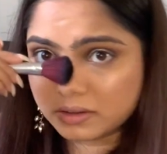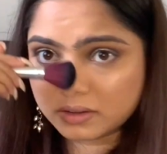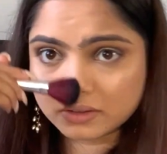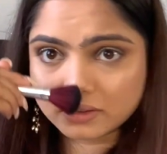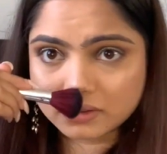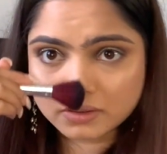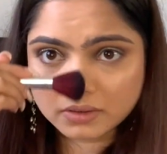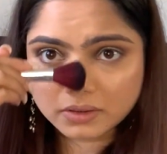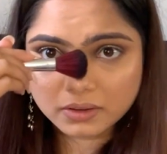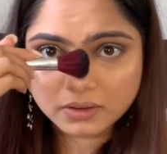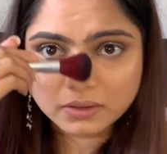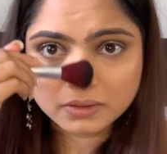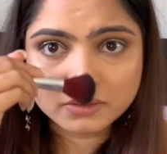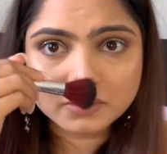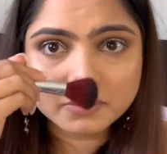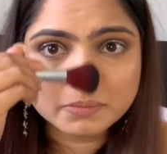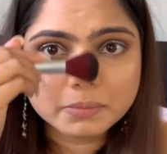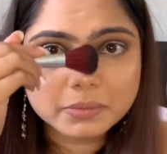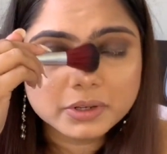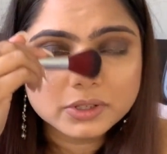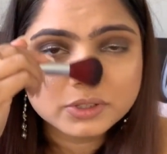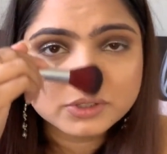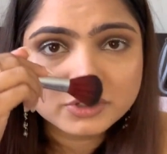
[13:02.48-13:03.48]
So on the
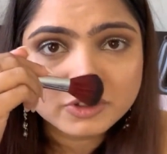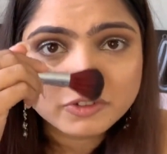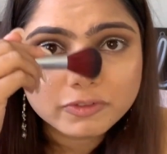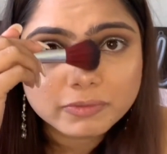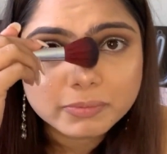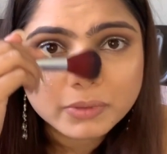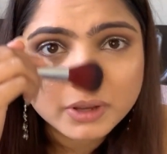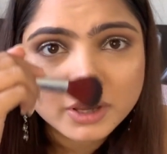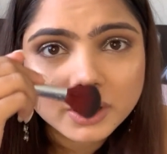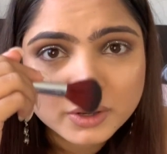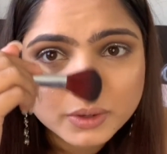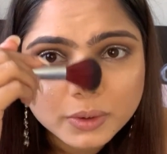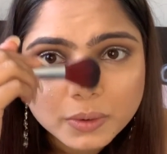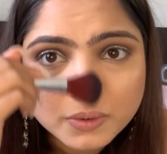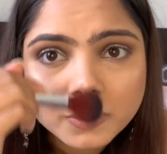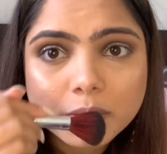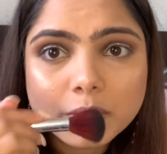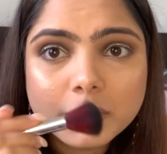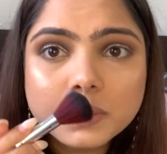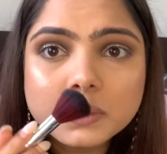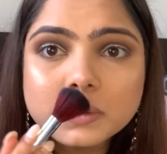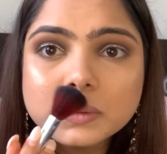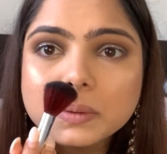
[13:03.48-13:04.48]
bridge of my
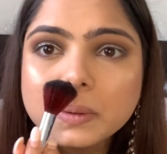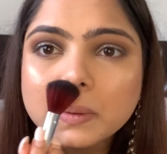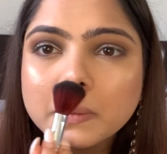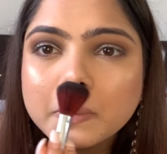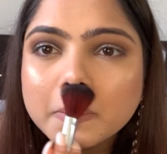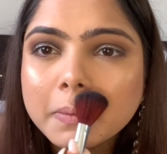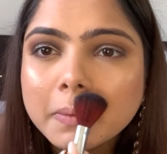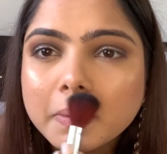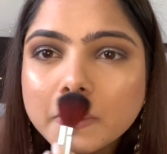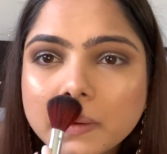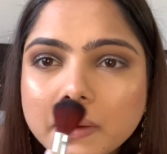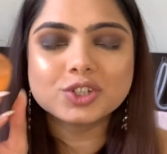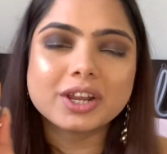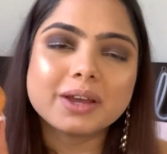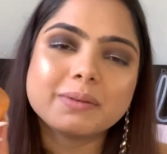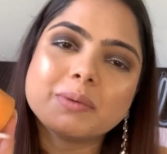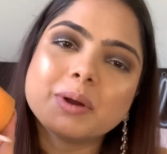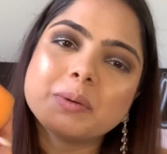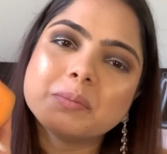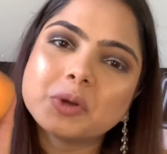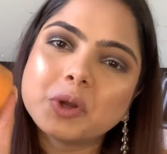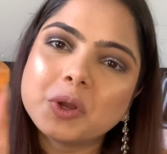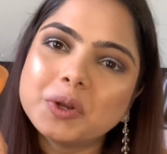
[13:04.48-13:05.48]
nose. Now
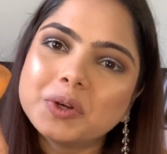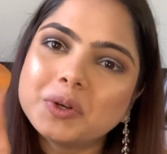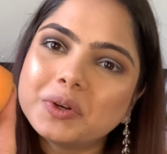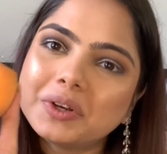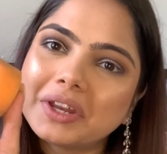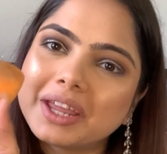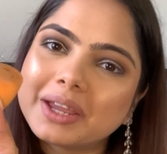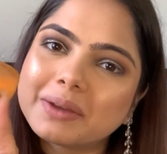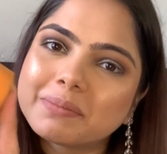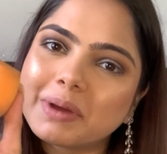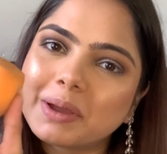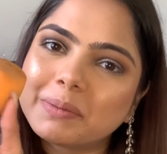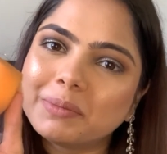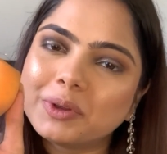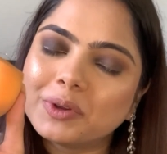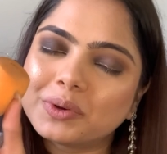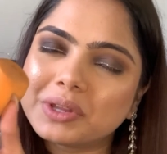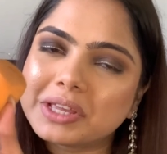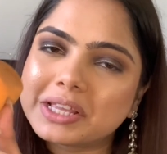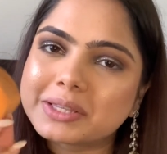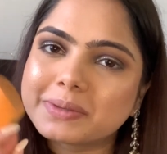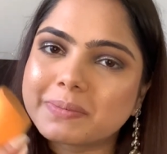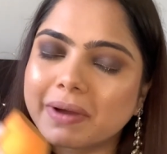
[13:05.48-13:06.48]
I'm going to take my
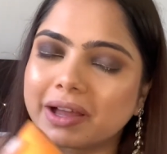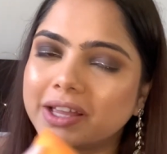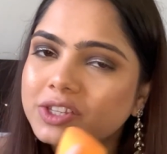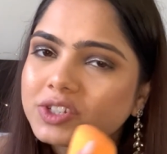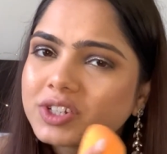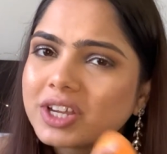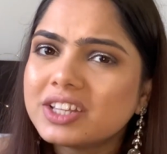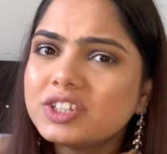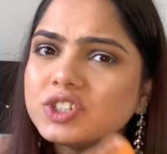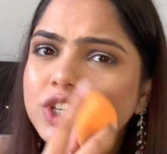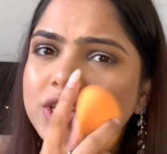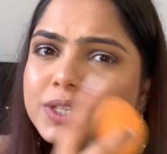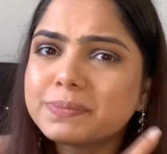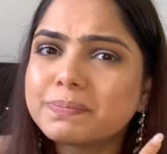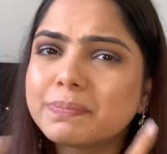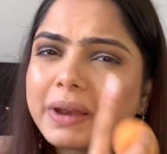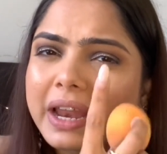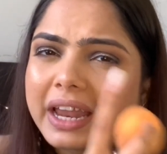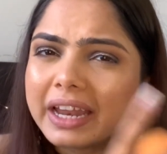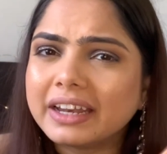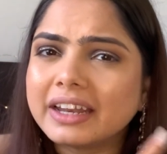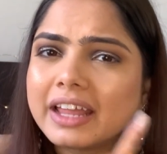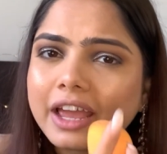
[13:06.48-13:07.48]
beauty sponge and just
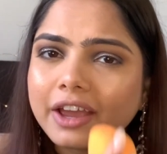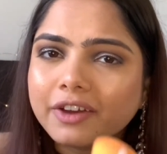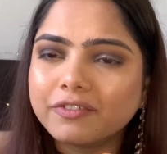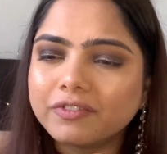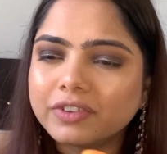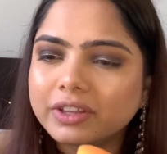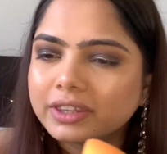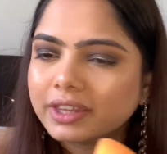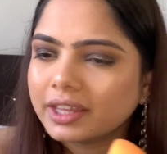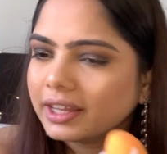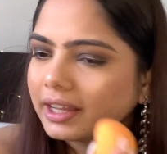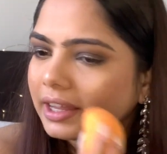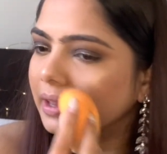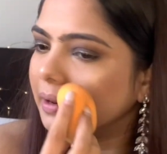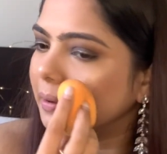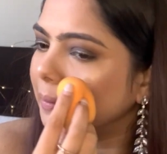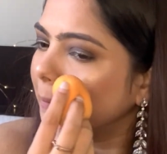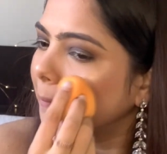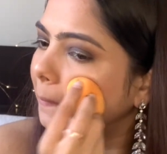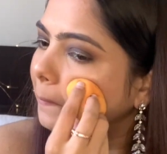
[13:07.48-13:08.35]
blend everything in.